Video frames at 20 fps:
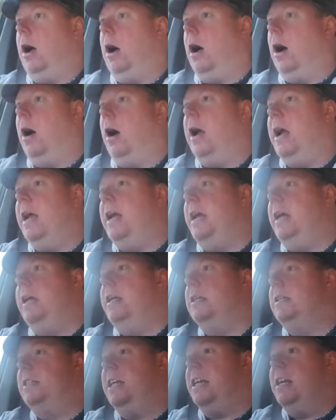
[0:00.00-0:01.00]

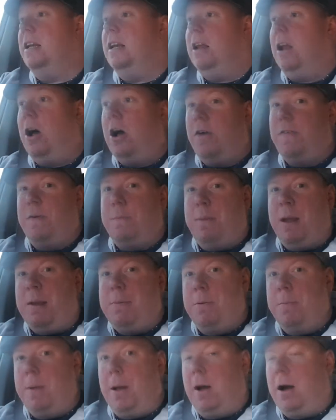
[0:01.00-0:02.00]
I didn't laugh at
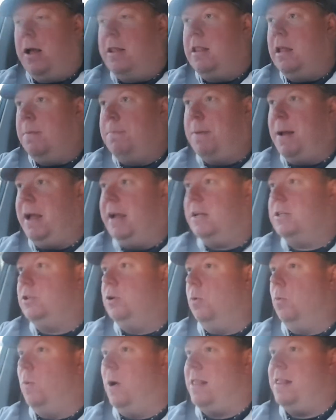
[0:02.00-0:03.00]
people behind their
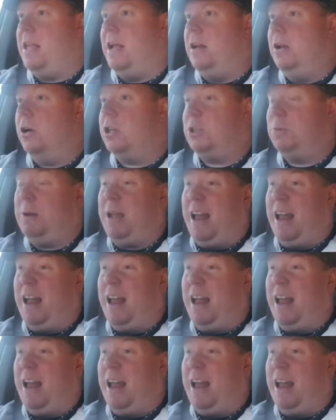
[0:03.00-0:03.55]
backs when they lost.